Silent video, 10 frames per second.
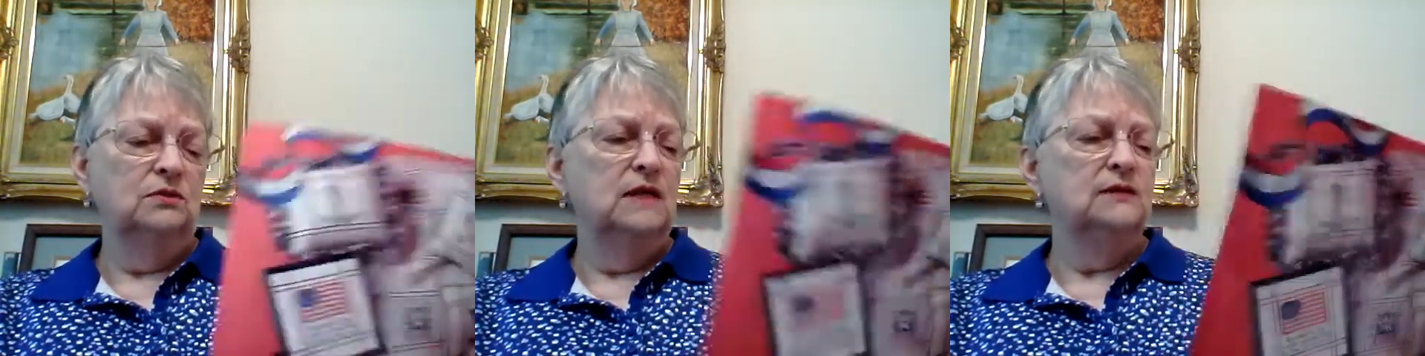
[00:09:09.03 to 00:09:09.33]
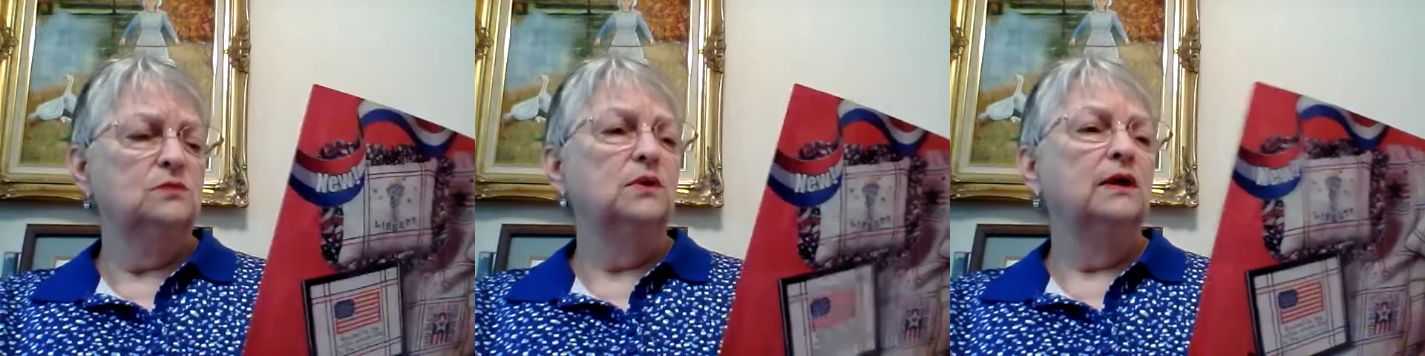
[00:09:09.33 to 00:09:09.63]

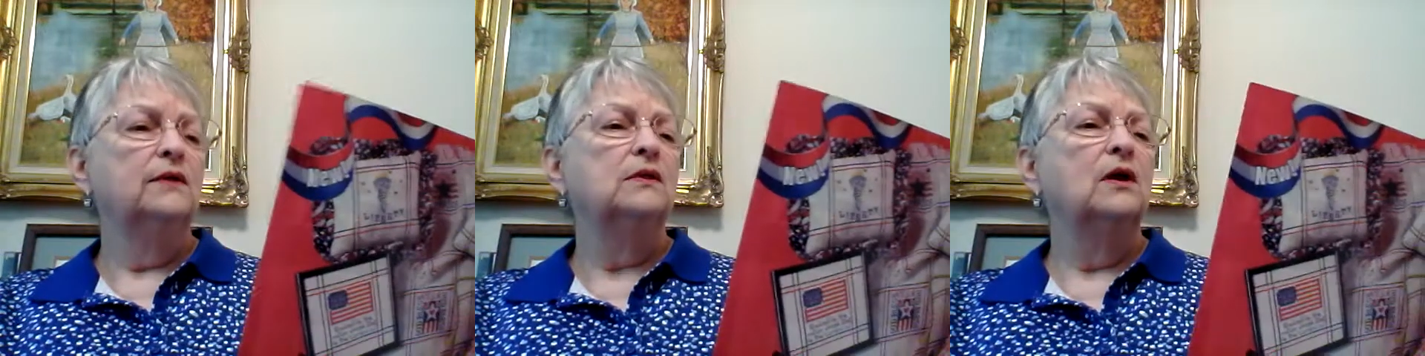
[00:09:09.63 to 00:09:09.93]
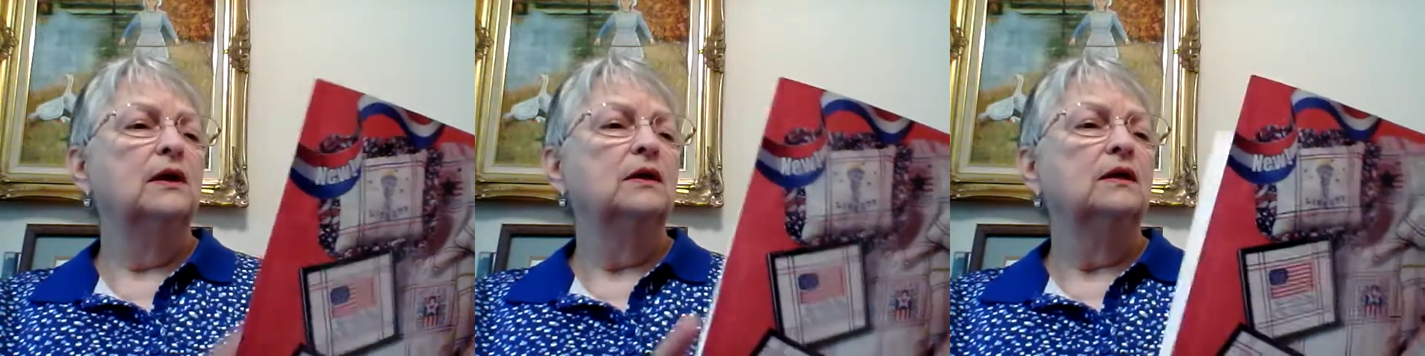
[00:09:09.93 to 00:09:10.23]
That's what I
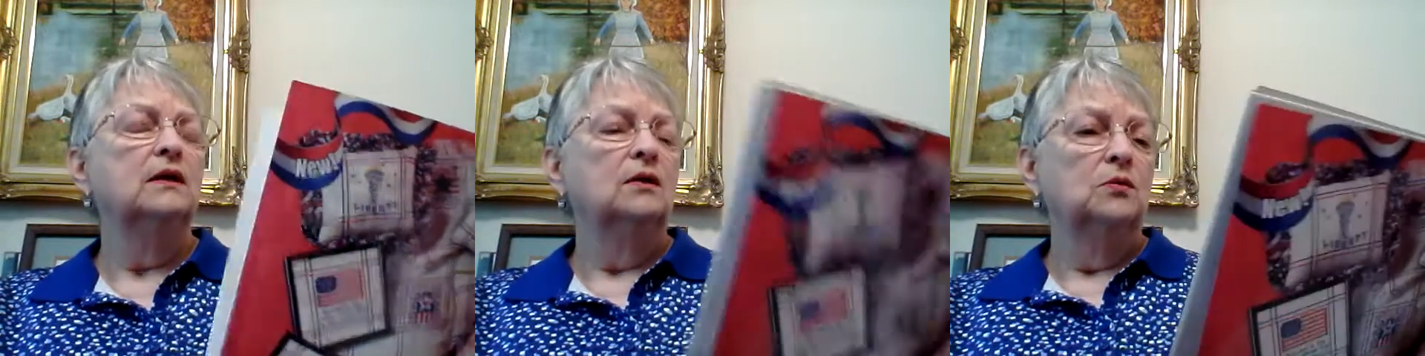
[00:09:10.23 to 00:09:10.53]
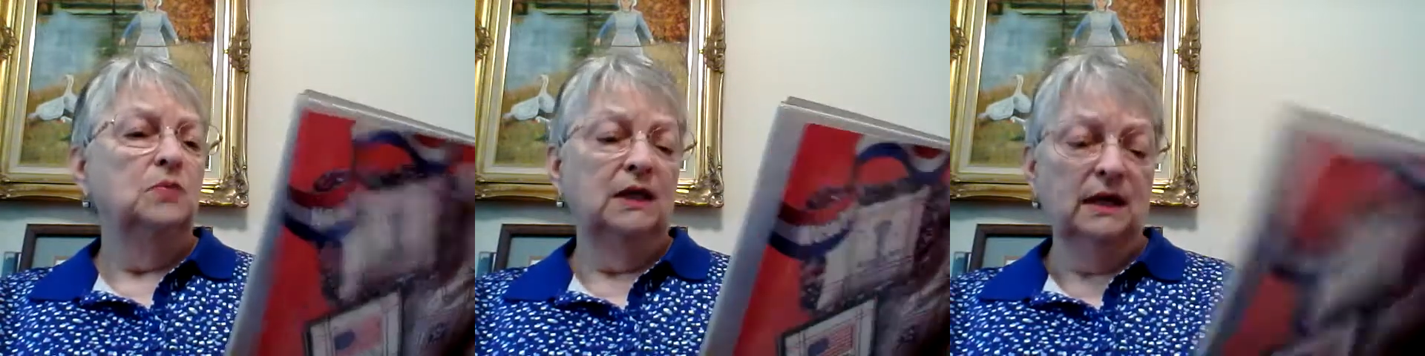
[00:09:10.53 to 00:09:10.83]
thought.
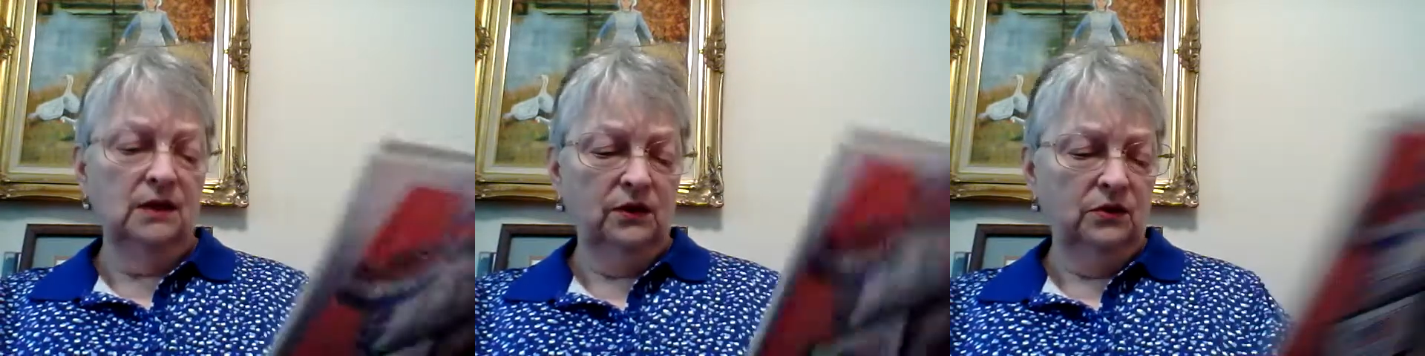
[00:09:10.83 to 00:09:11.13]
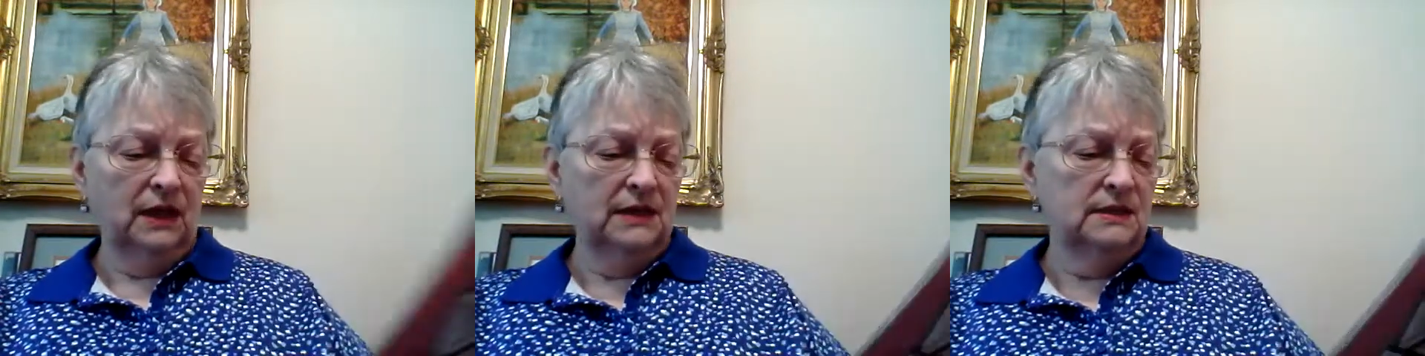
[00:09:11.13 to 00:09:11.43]
But I know
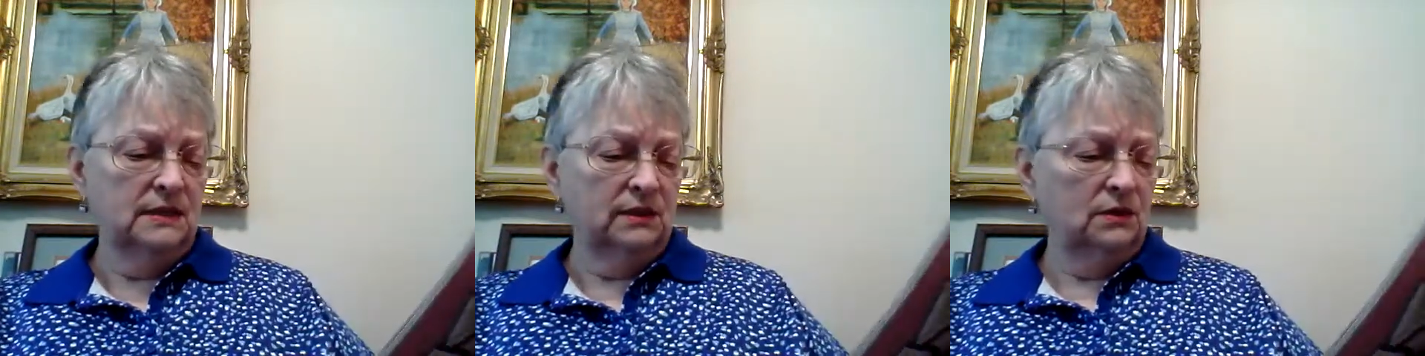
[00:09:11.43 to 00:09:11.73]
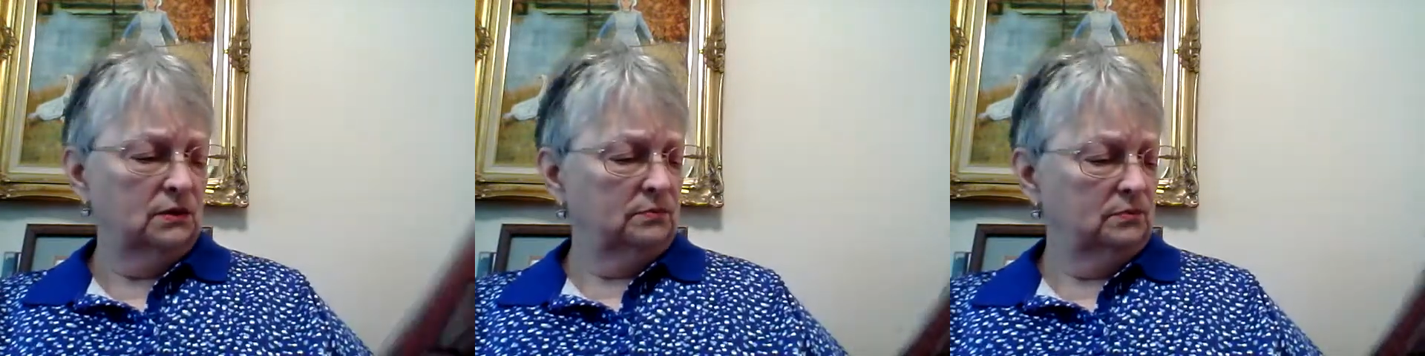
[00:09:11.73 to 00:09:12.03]
they
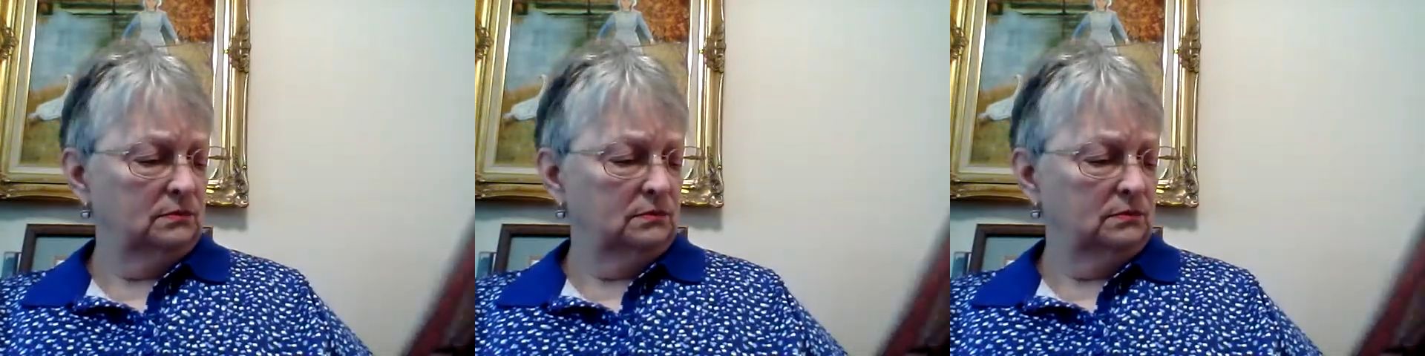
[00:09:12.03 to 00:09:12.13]
still,